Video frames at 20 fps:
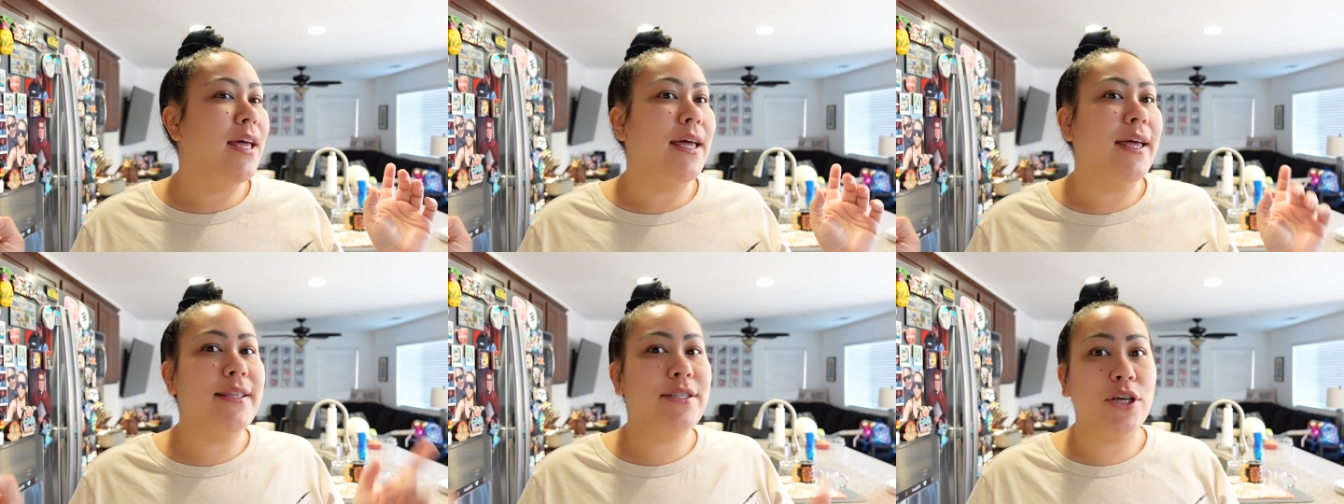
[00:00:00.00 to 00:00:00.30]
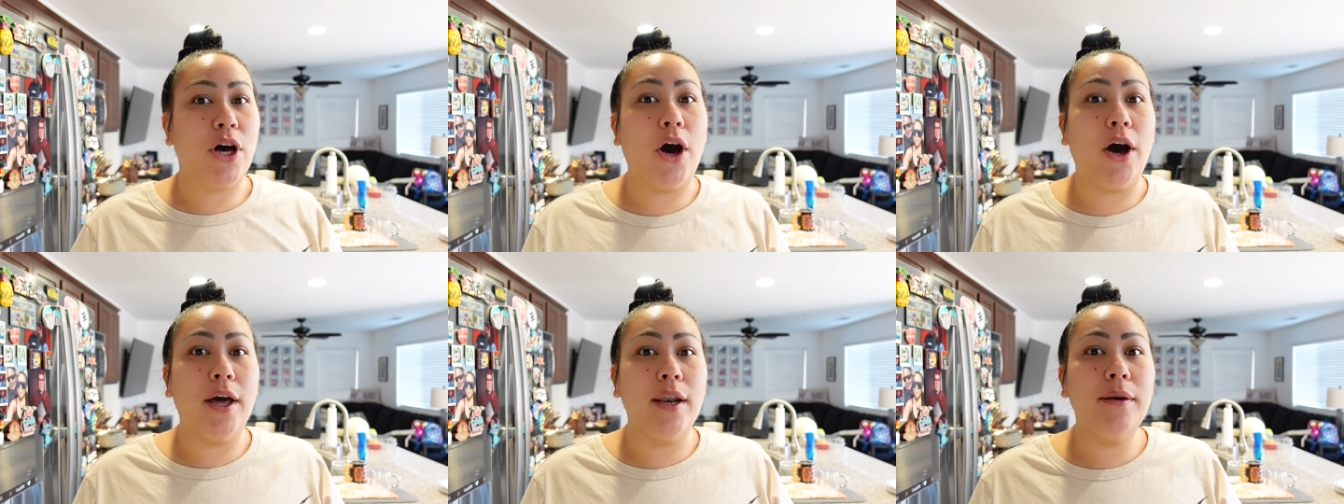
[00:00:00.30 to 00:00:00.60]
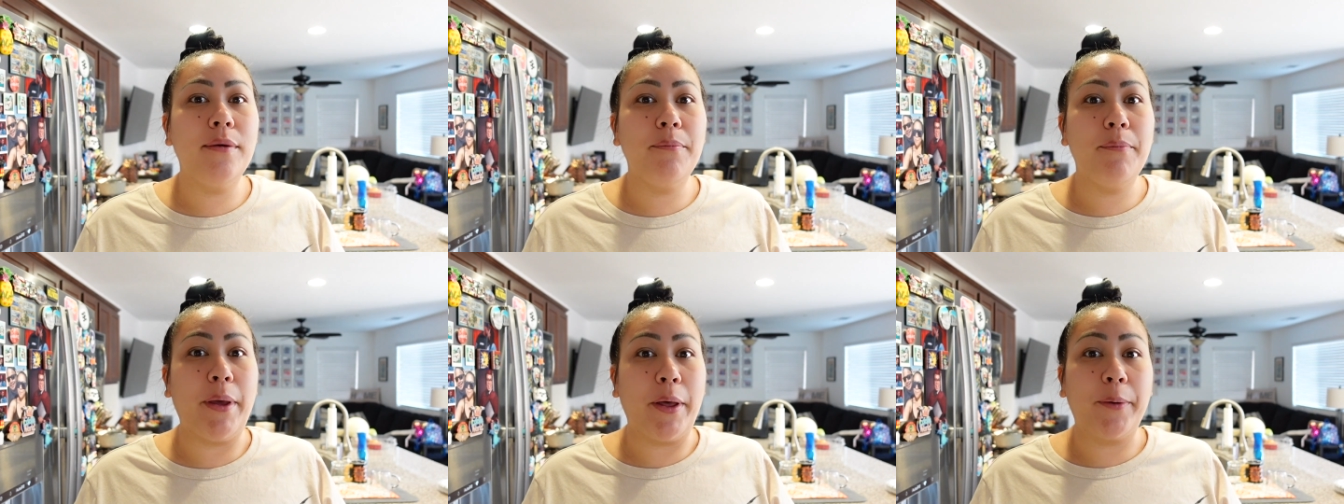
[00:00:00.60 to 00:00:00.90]
it's
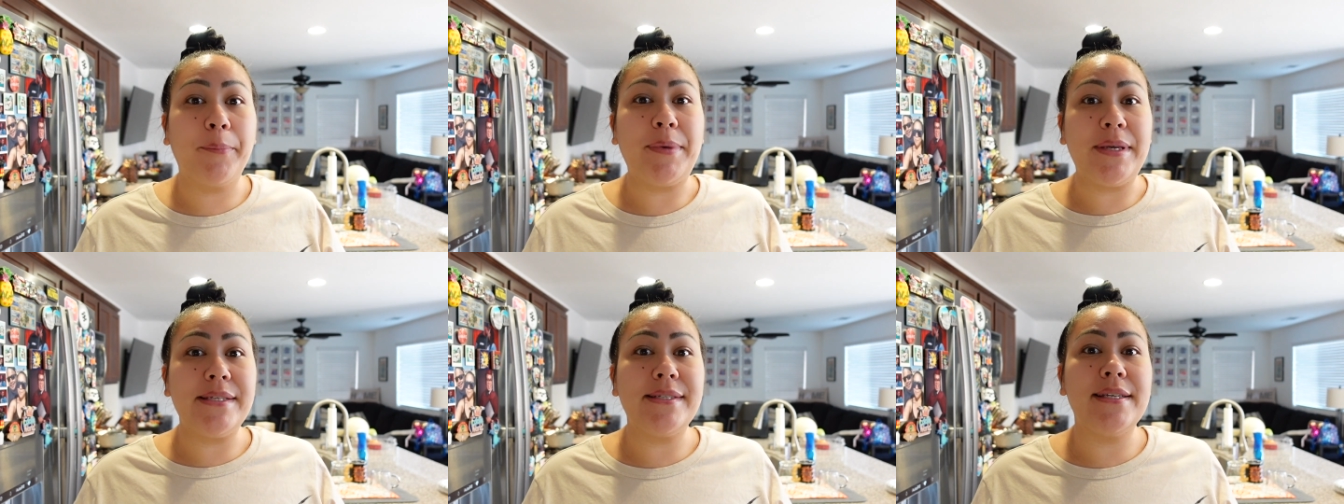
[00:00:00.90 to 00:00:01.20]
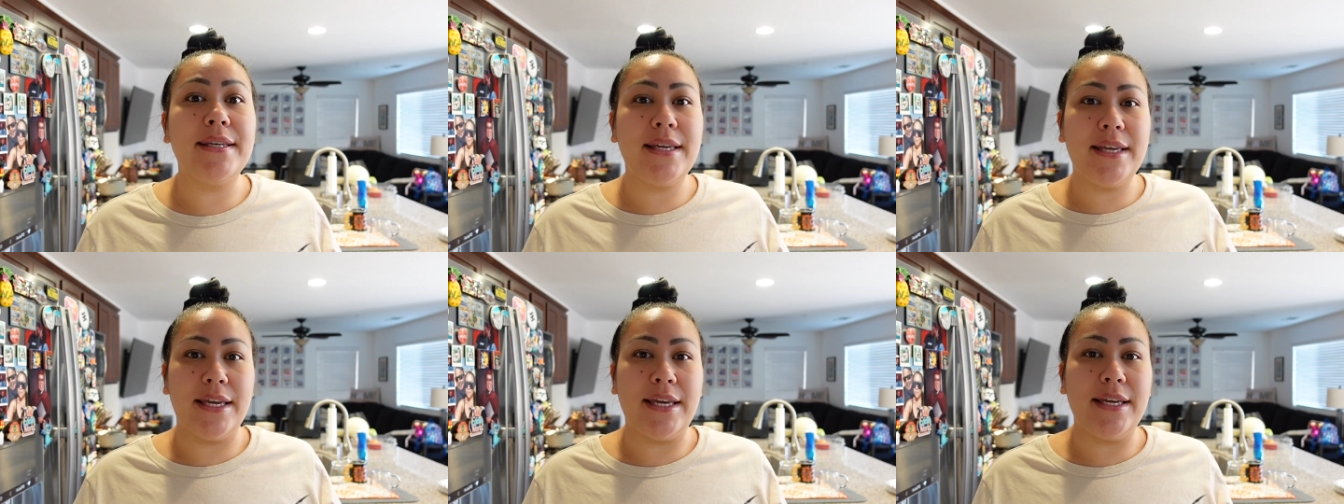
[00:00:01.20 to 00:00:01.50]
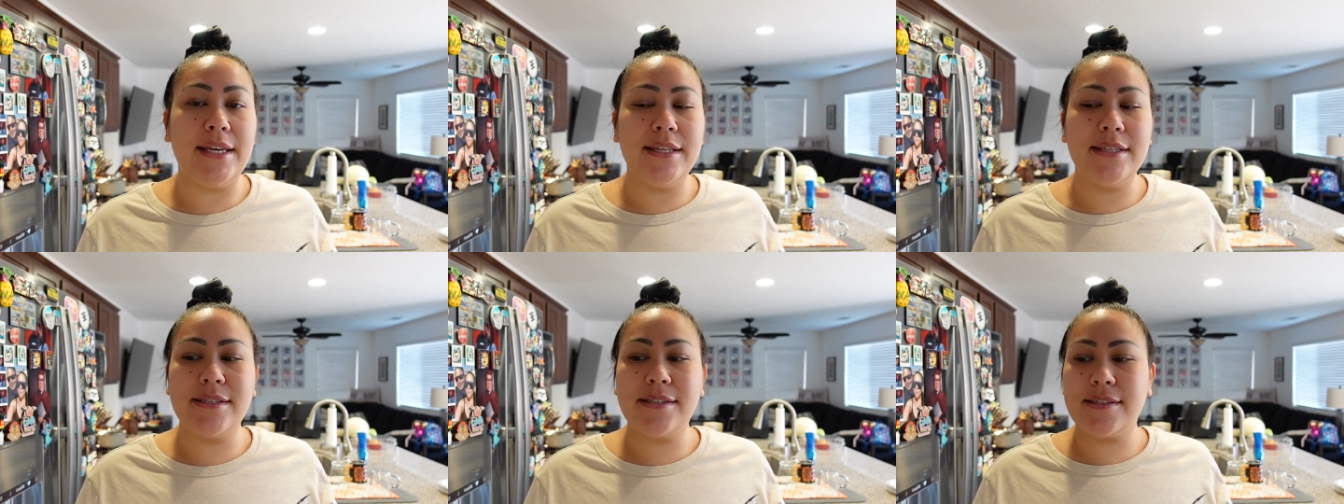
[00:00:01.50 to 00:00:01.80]
on Mel Beezee
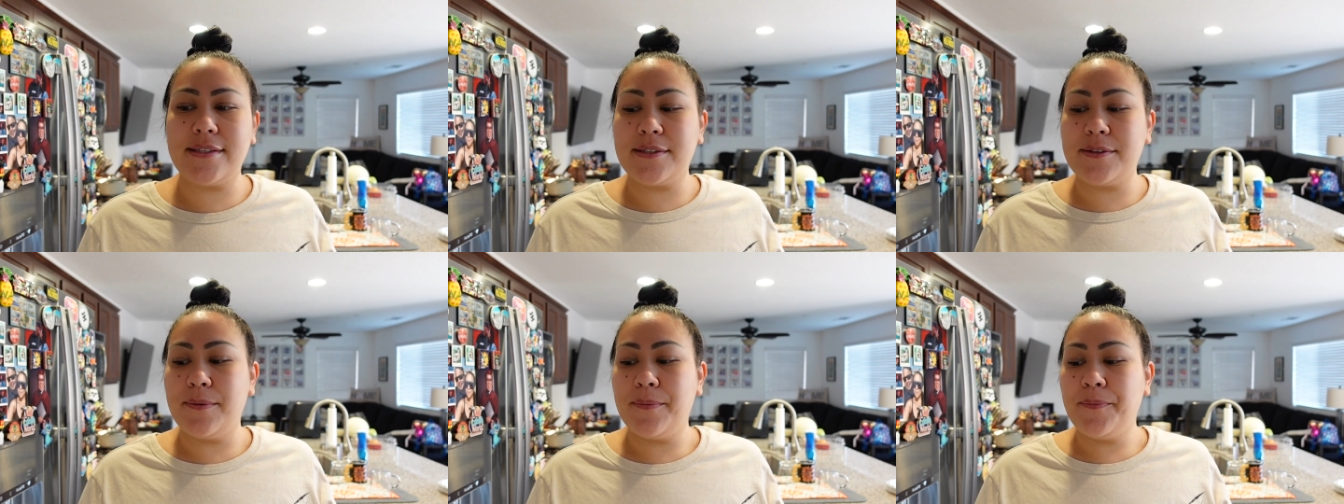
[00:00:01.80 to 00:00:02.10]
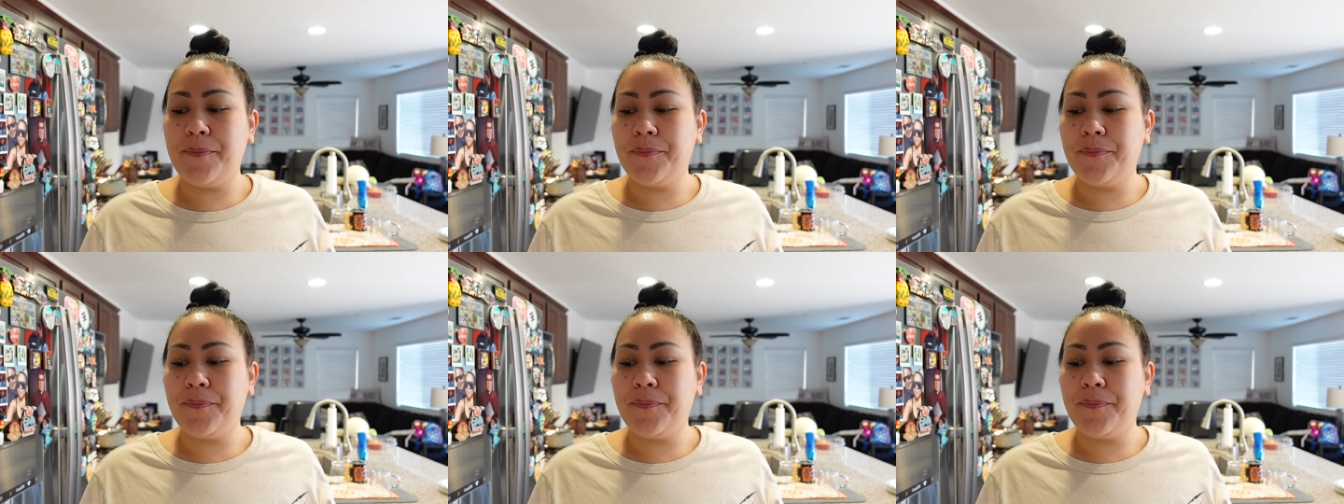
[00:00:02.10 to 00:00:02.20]
Eats.